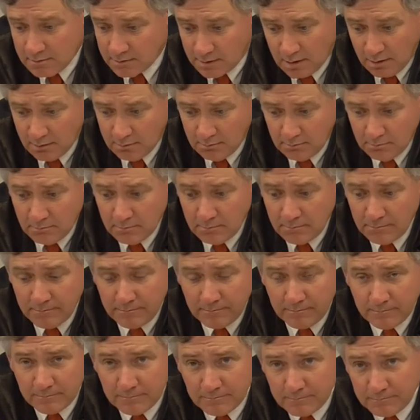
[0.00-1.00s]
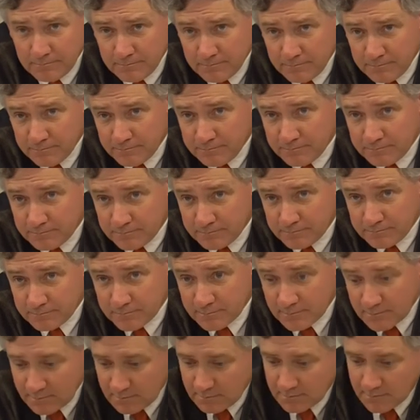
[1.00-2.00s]
nope. Times
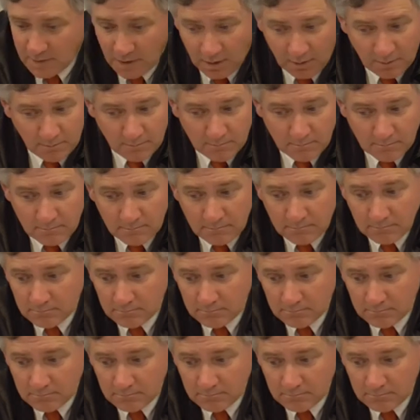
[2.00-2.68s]
Nope.